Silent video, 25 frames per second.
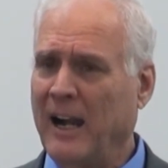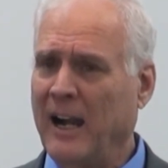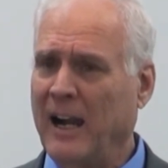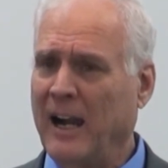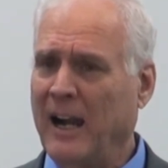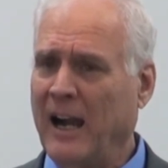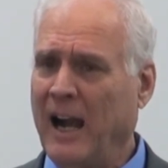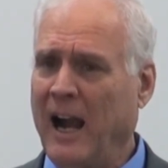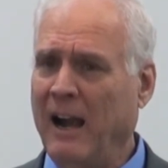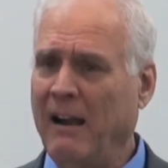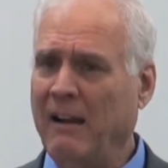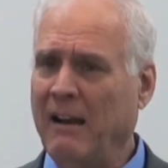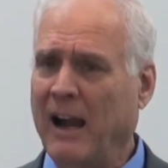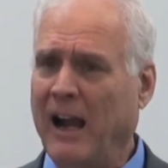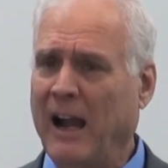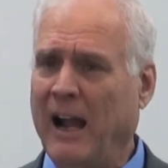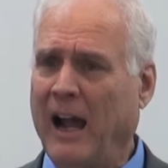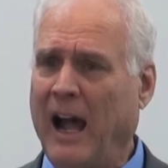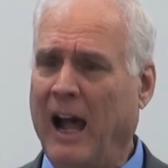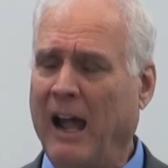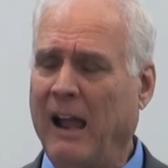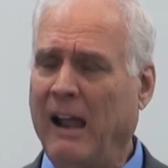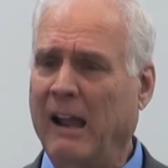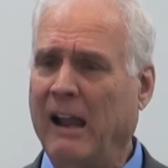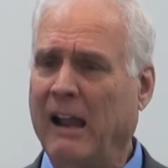I
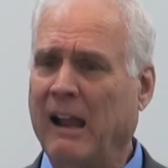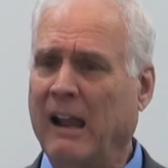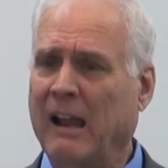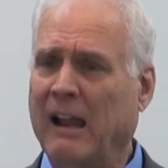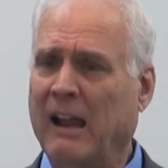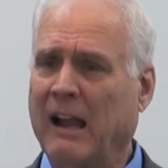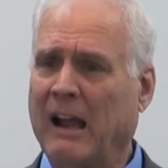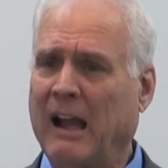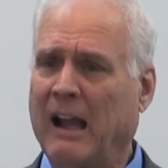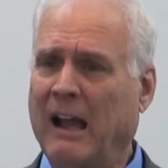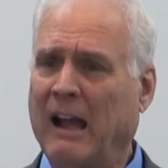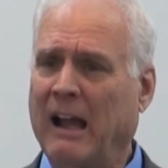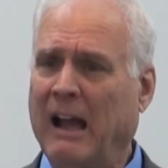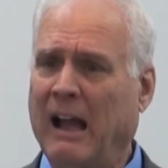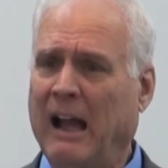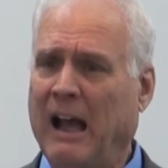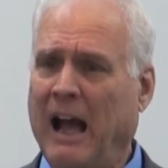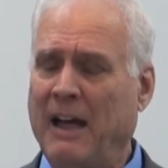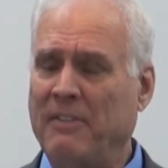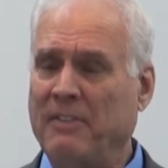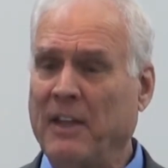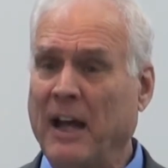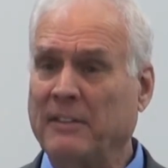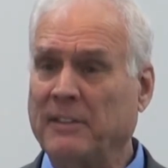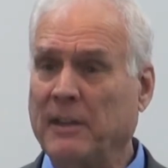I
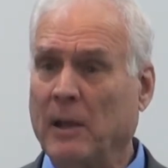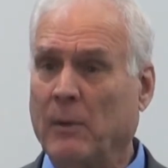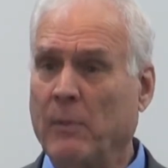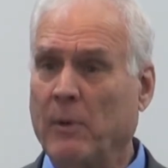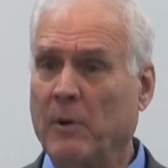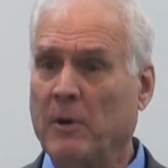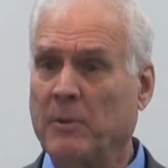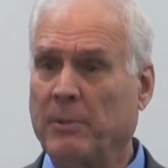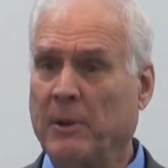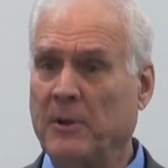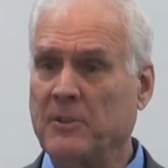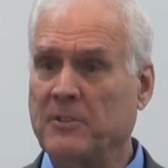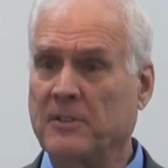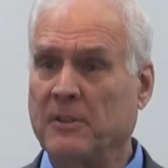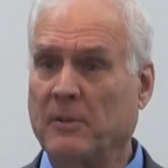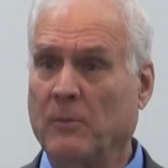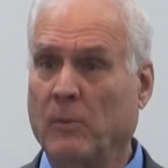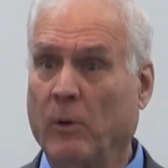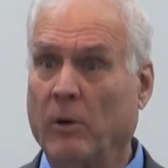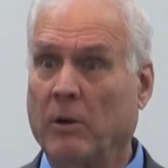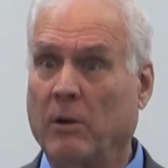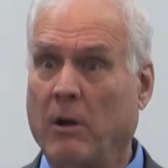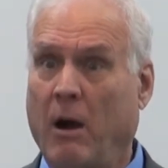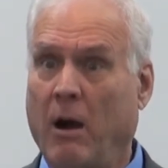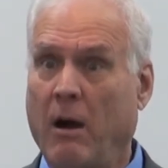I thought that we were supposed to
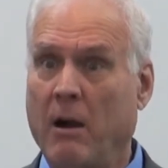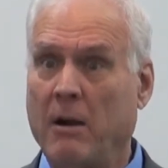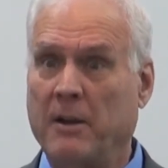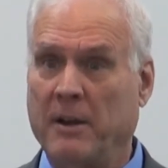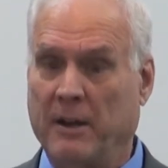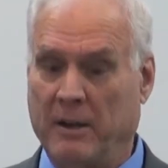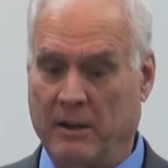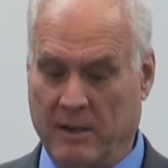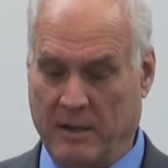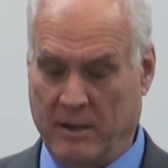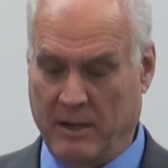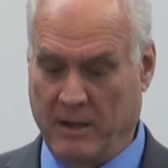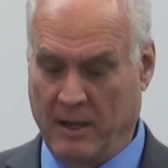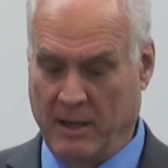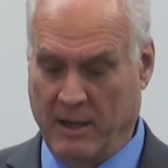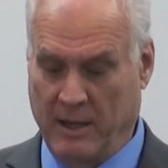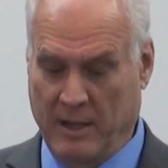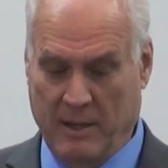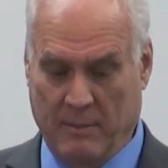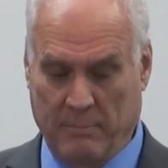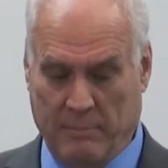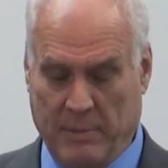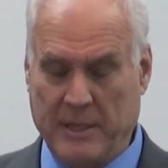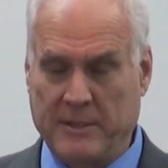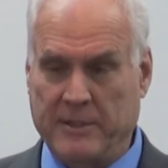work hard and
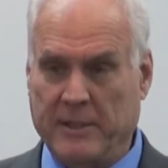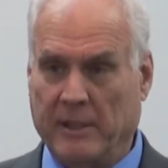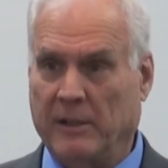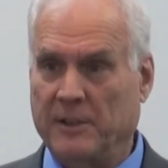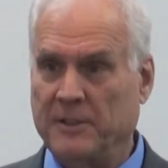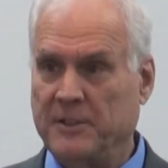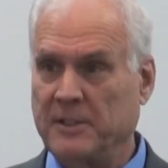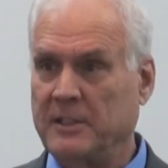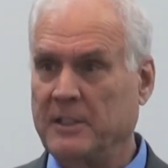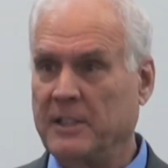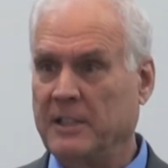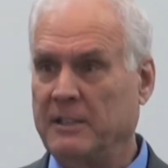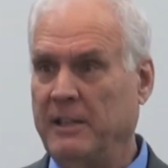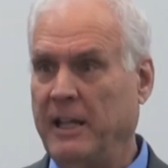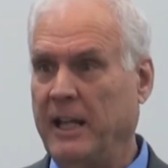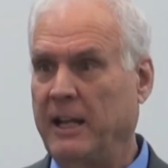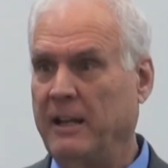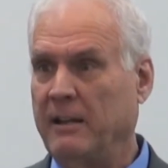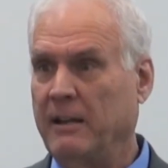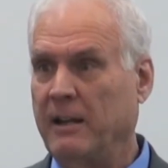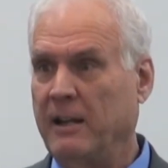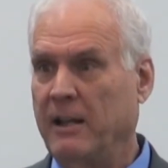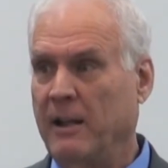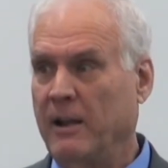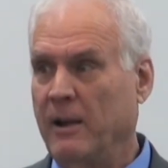be diligent, and
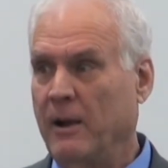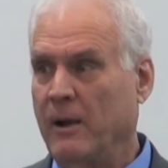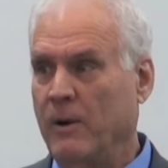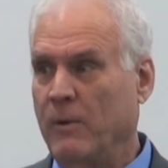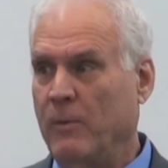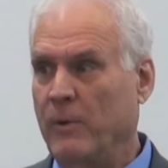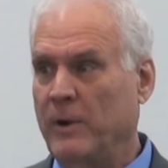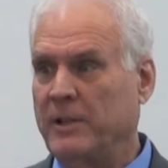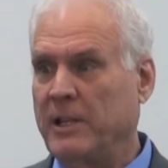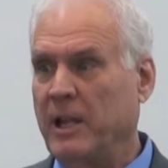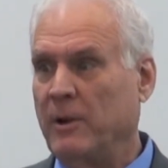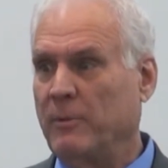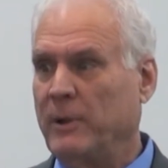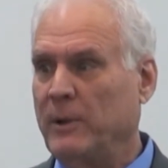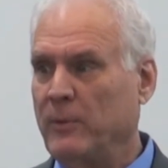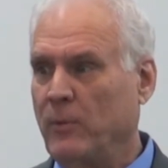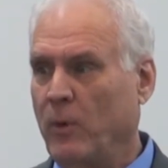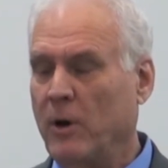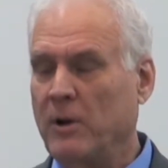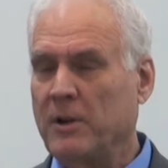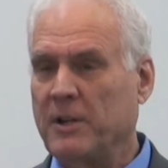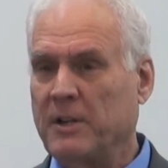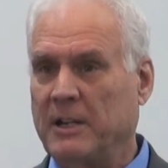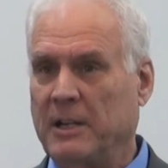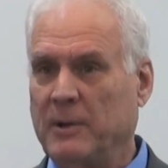then we'd get
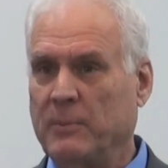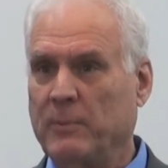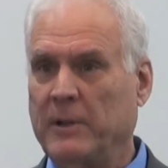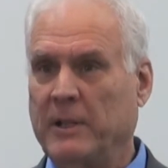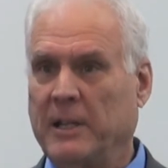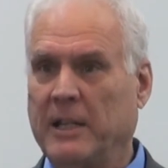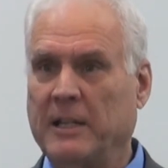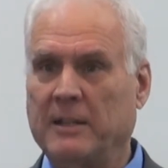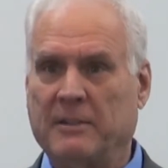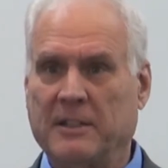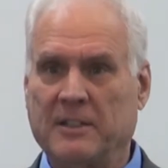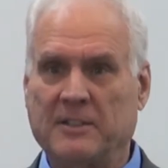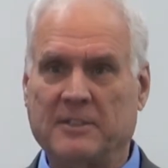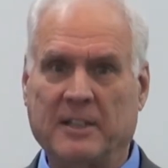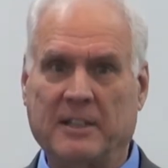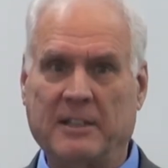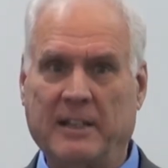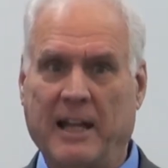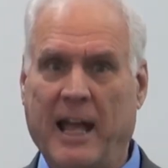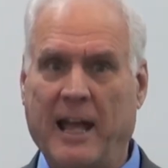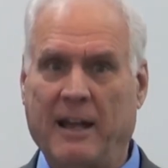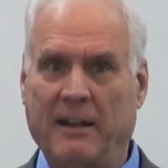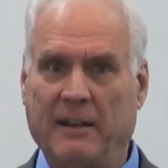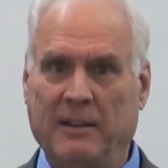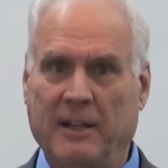rewarded, and we get this and
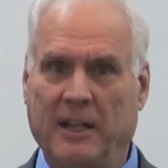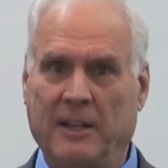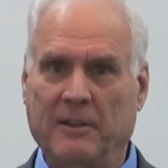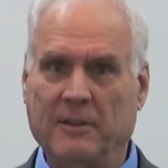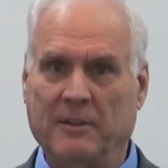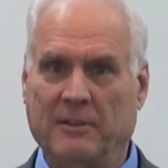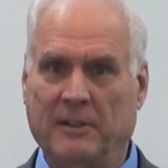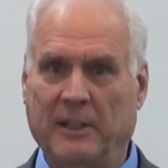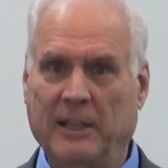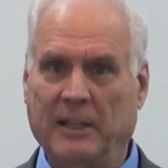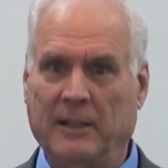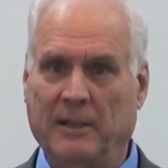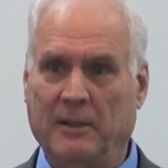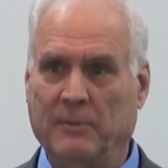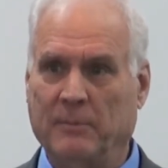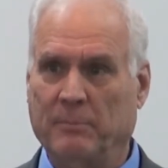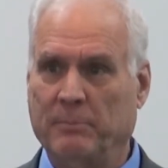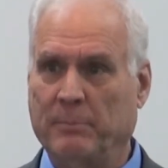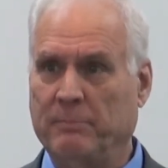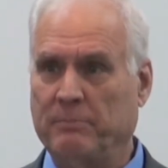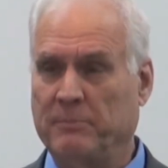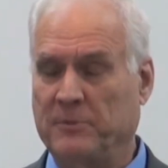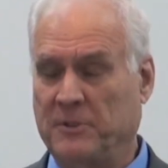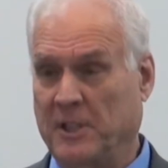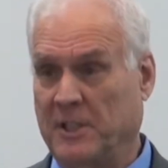that and the other thing, and
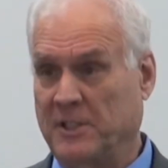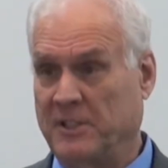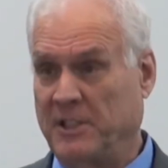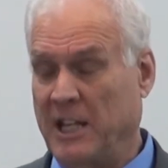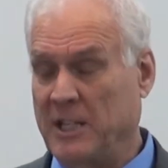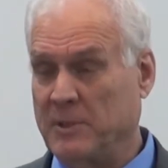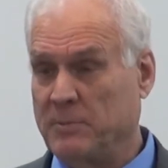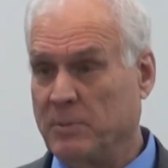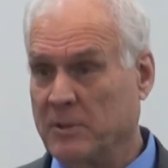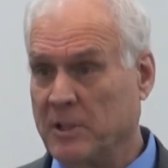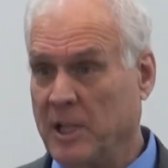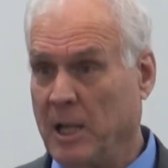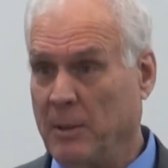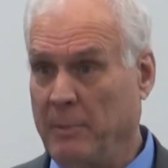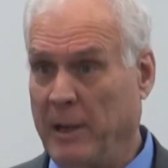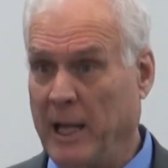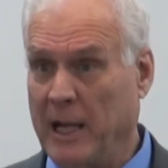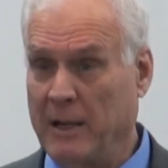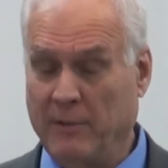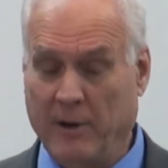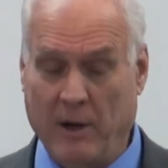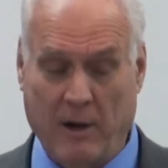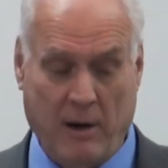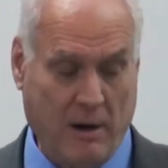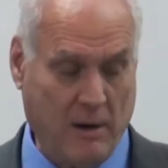success would come out
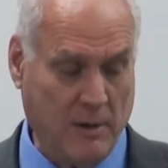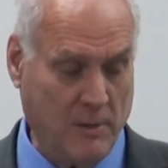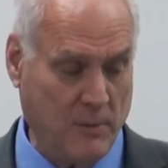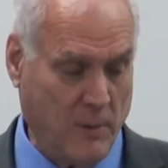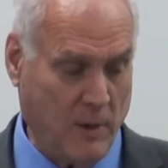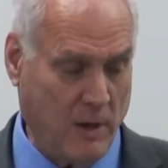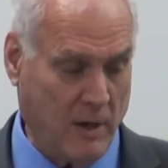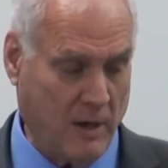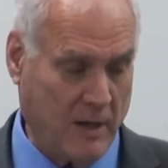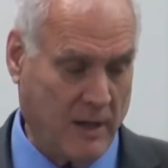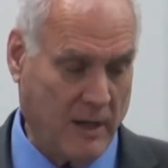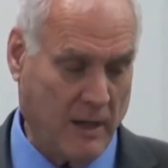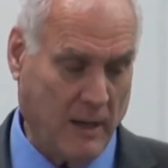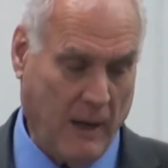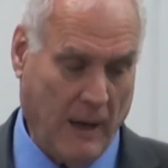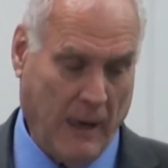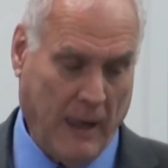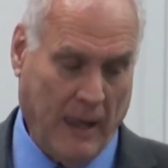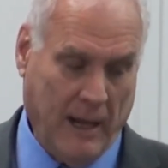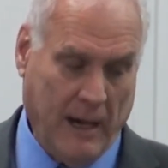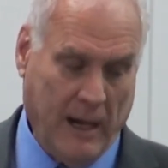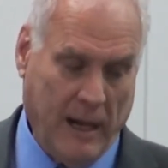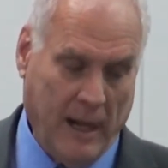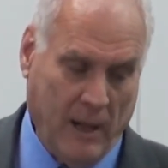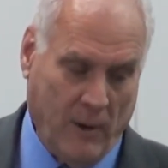of our hard work.
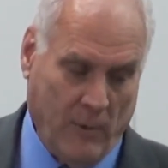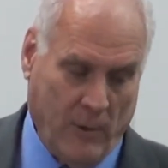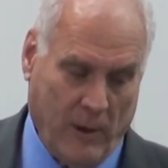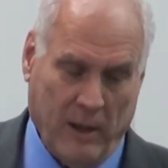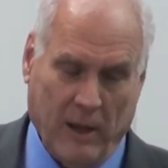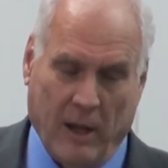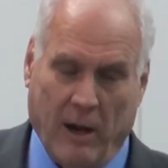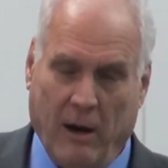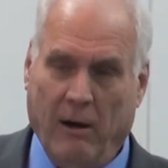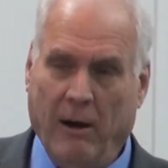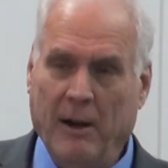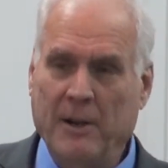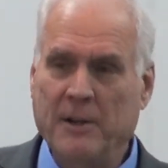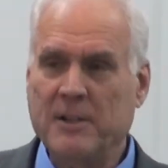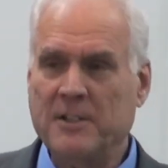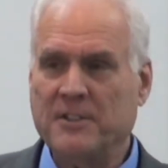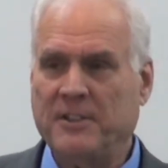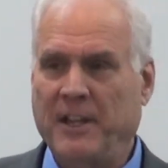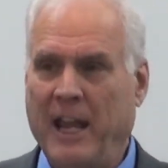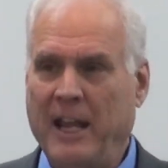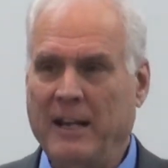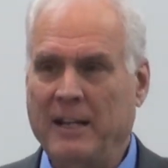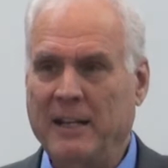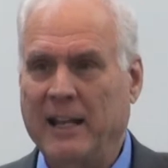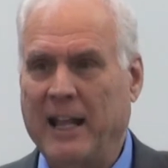Well, our
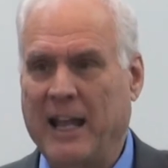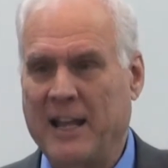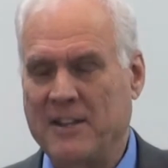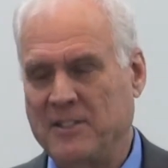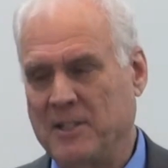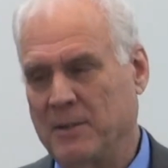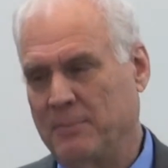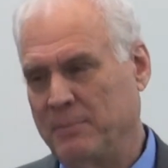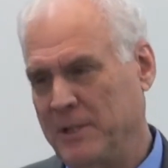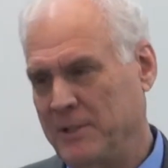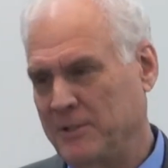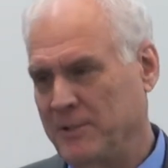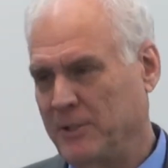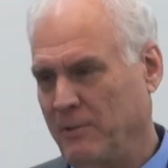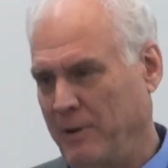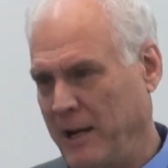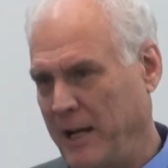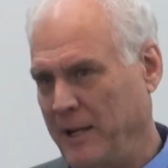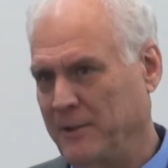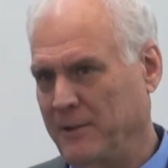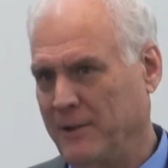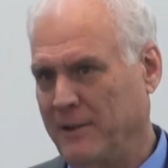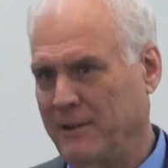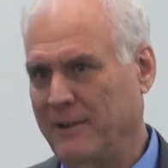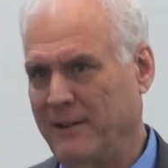understanding has to be
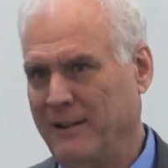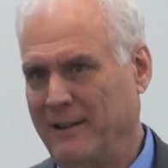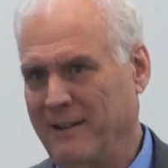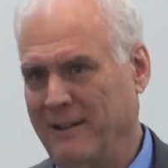surrendered.